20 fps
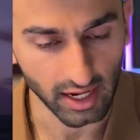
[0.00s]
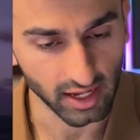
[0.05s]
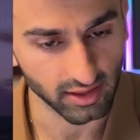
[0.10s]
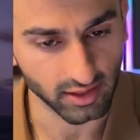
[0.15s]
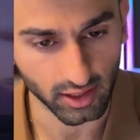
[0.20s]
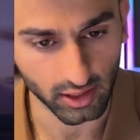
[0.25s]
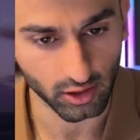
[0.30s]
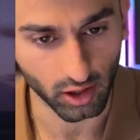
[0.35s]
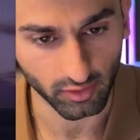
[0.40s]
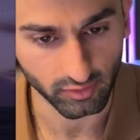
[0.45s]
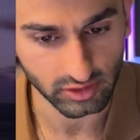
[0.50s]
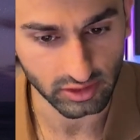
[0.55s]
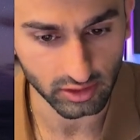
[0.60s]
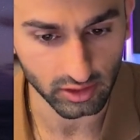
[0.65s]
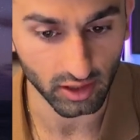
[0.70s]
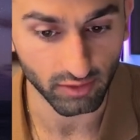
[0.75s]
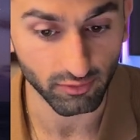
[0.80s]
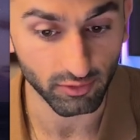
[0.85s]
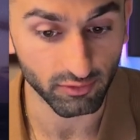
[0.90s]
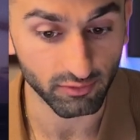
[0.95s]
And then
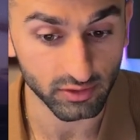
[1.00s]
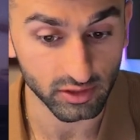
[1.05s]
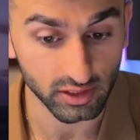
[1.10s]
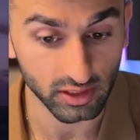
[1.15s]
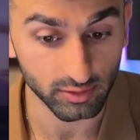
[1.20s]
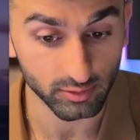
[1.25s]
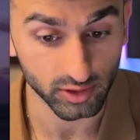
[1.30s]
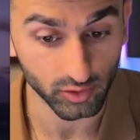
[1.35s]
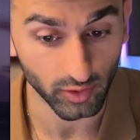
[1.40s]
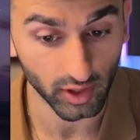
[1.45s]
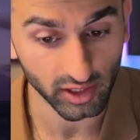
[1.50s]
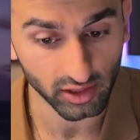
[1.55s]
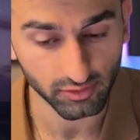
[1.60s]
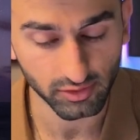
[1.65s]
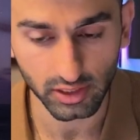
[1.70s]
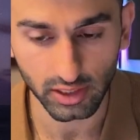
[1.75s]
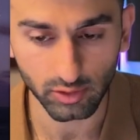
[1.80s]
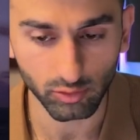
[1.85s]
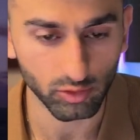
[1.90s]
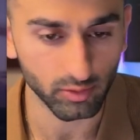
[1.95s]
obviously if it deems it
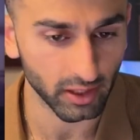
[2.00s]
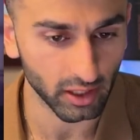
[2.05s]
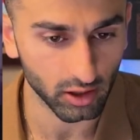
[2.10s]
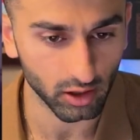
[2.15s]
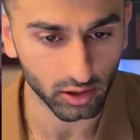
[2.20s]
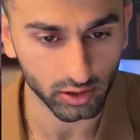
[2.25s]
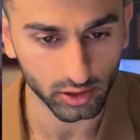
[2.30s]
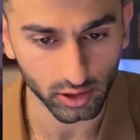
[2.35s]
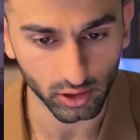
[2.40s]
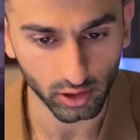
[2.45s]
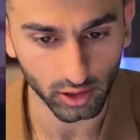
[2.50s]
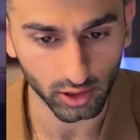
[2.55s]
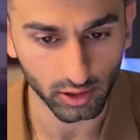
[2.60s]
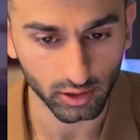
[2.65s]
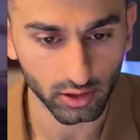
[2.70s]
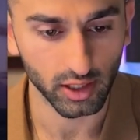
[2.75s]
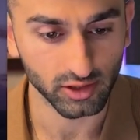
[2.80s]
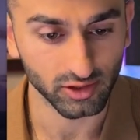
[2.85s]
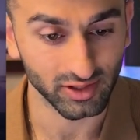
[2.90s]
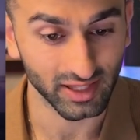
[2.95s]
relevant, it will make content on it.
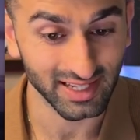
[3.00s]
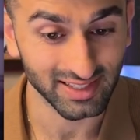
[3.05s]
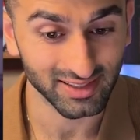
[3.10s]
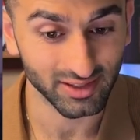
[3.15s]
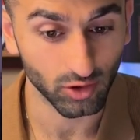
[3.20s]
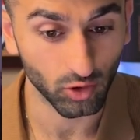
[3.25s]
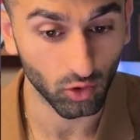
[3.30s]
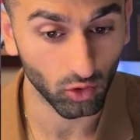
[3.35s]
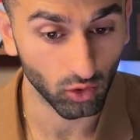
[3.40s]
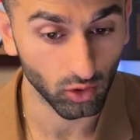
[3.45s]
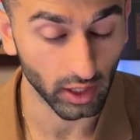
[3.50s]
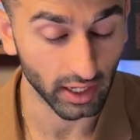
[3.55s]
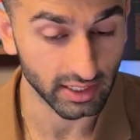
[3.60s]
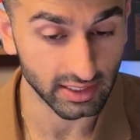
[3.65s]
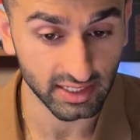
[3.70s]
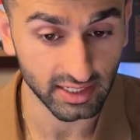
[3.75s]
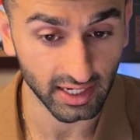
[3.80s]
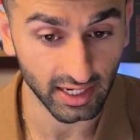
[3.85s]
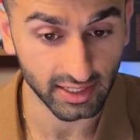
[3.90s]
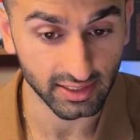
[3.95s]
And so that's the whole
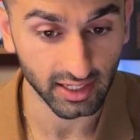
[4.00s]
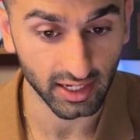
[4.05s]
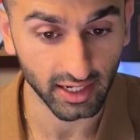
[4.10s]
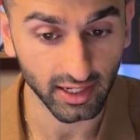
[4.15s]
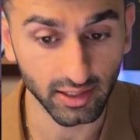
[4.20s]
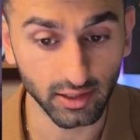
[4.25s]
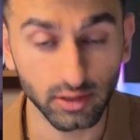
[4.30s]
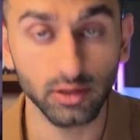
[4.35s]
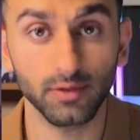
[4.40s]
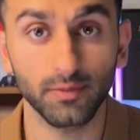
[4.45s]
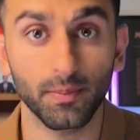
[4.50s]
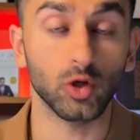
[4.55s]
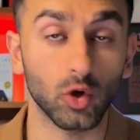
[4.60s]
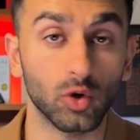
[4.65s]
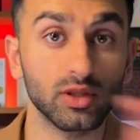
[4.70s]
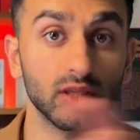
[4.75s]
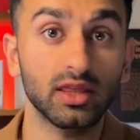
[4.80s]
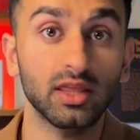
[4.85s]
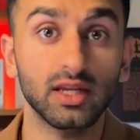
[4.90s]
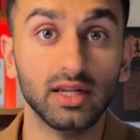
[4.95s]
idea end to end. The
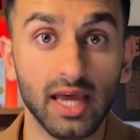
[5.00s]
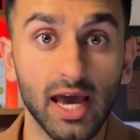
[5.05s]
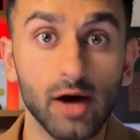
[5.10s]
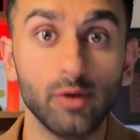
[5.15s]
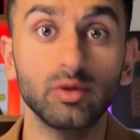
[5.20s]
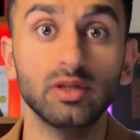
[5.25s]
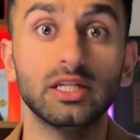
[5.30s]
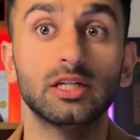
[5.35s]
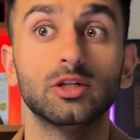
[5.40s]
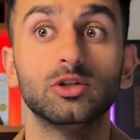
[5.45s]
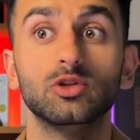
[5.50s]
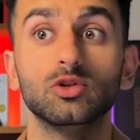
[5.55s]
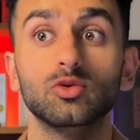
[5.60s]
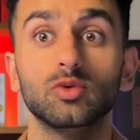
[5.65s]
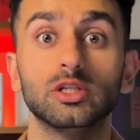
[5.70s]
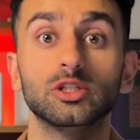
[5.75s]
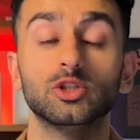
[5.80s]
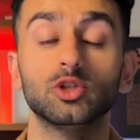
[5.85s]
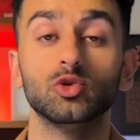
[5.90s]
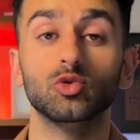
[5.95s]
only thing now we need to
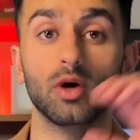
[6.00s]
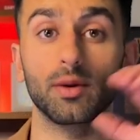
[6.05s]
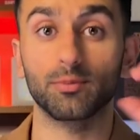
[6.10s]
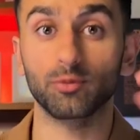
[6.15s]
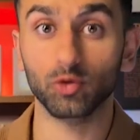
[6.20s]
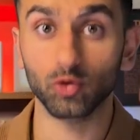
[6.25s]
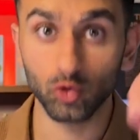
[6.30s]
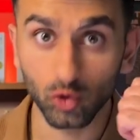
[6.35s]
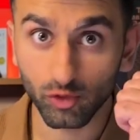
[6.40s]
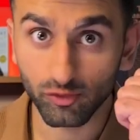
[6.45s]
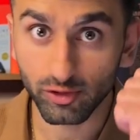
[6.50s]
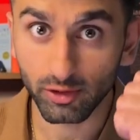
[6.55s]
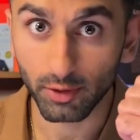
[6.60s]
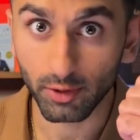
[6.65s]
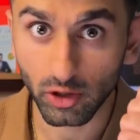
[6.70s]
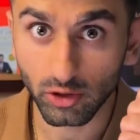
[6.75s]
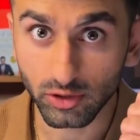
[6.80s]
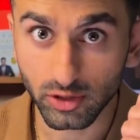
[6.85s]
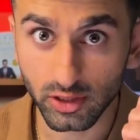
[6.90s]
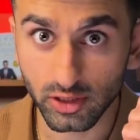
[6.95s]
do is to approve the
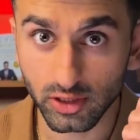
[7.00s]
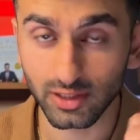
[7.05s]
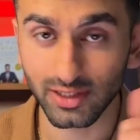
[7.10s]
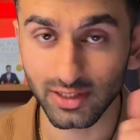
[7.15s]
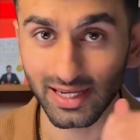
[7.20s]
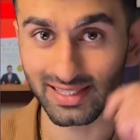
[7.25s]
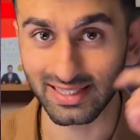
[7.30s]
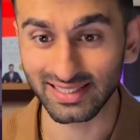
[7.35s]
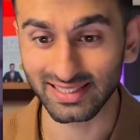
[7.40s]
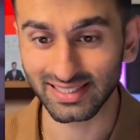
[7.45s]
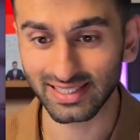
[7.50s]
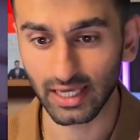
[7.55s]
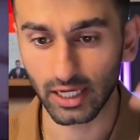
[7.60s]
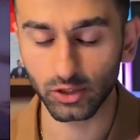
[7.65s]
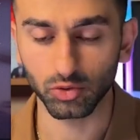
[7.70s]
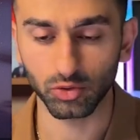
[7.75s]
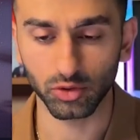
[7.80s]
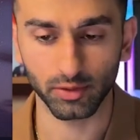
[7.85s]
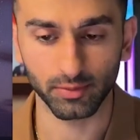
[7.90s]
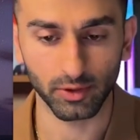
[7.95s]
posts and then
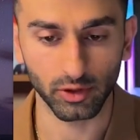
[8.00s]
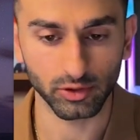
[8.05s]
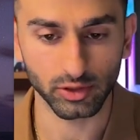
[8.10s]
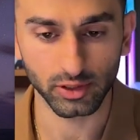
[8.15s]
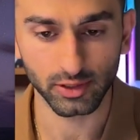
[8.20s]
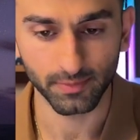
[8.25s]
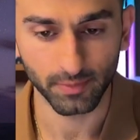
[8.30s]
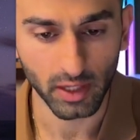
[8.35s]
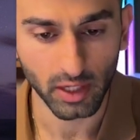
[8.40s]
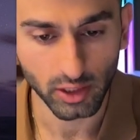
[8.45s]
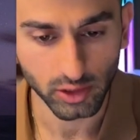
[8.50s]
schedule the posts.